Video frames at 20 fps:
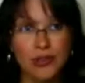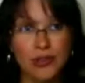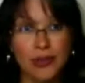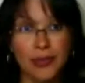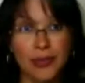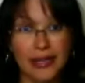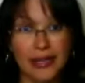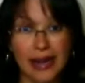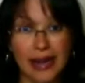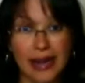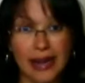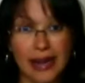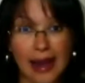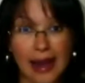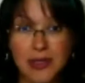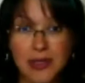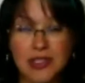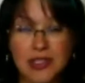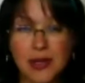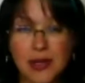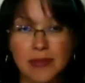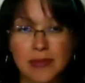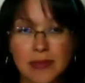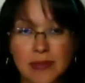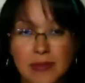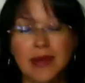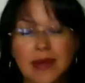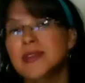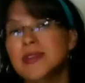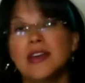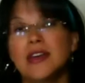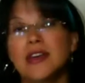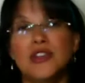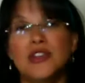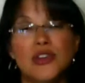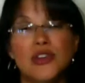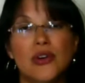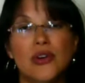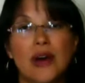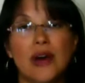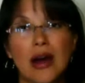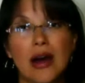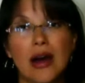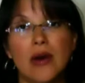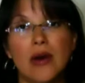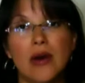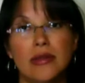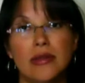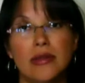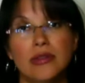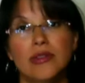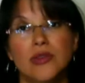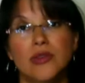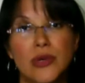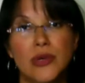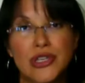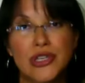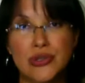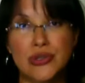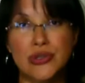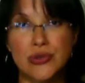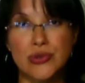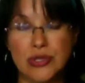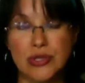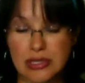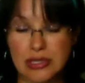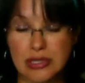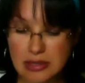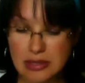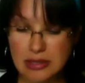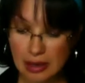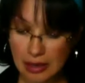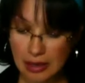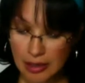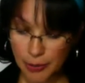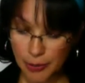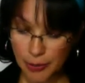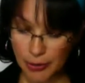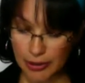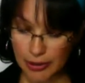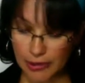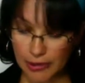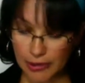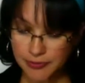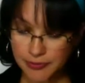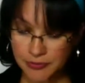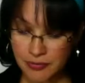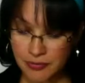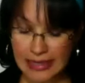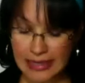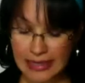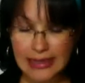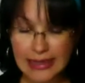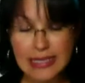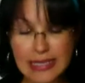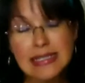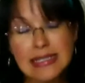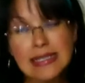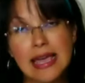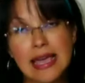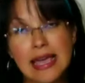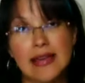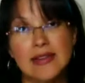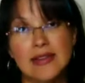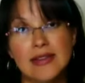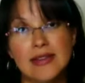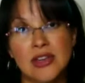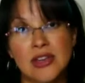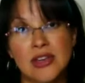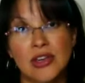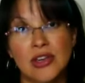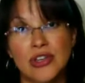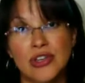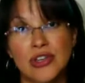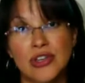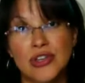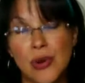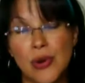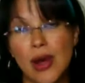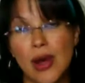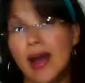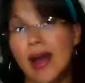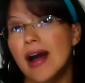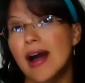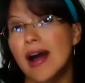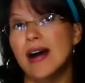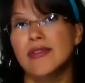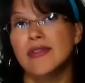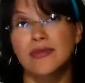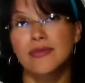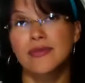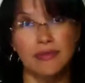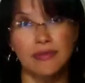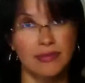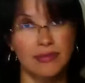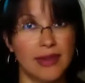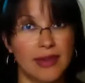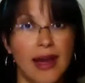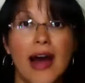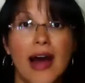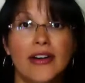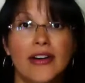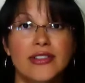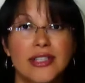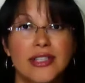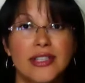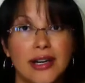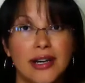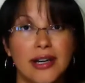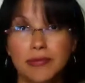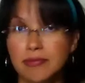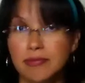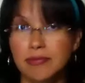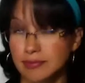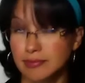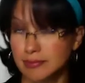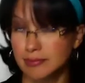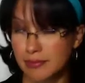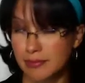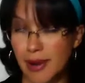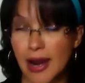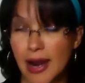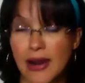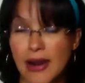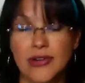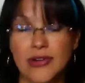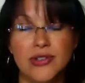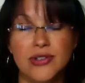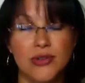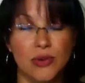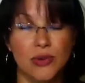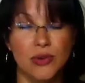but it happens sometimes. So how do we use this? Well, in this case, you have out-of-town buyers,